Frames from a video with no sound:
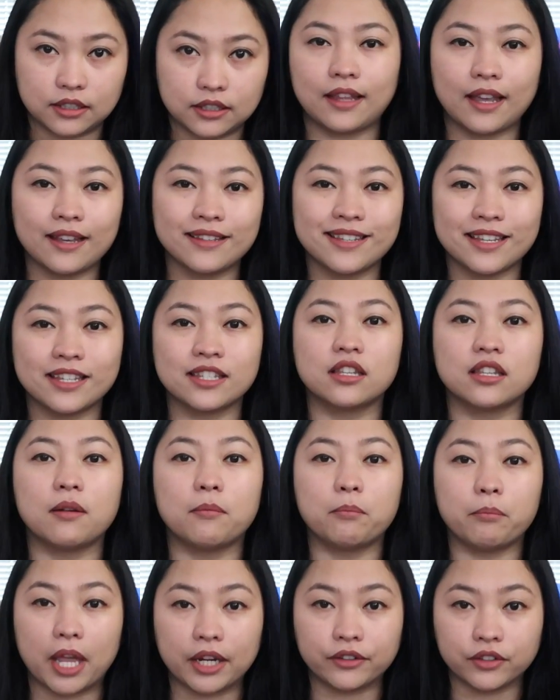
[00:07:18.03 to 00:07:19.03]
Next is
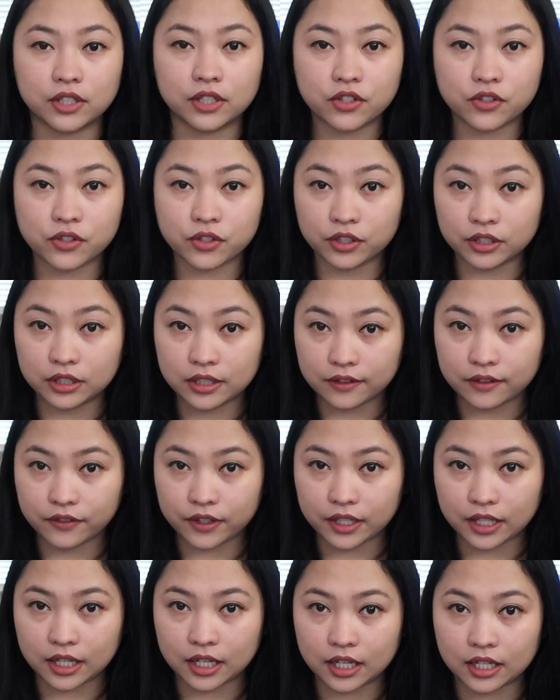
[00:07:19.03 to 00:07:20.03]
marriage
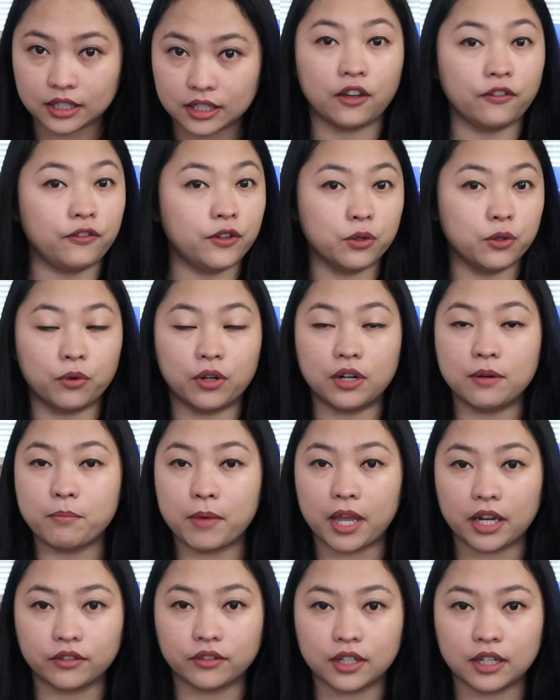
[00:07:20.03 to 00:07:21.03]
certificate if you are
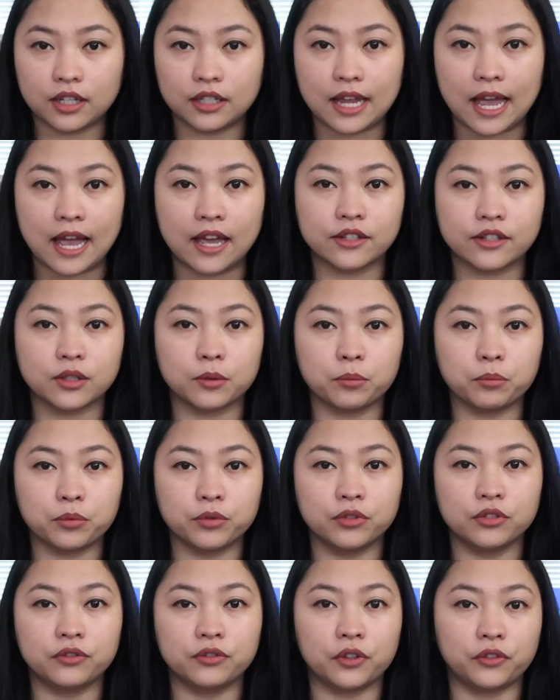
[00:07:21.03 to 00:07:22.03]
married, as a
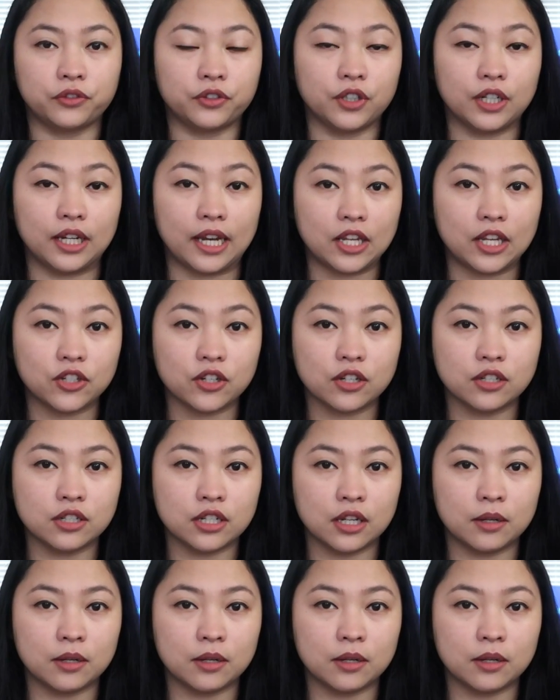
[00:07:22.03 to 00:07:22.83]
proof of relationship